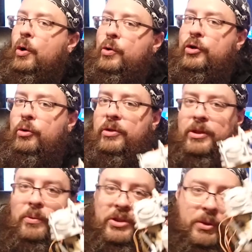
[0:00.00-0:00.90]
go and do
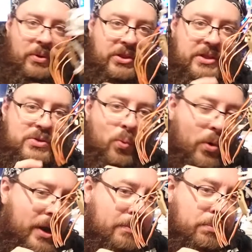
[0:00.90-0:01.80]
with it with this
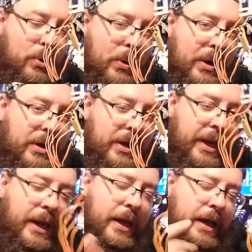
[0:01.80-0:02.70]
one board.
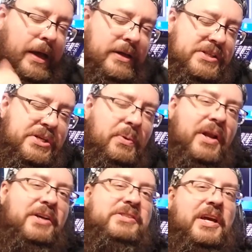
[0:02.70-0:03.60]
I'm going to see what
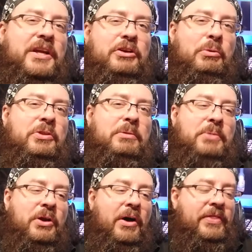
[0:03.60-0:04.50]
else I can do with it
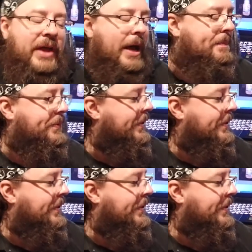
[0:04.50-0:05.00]
beyond that.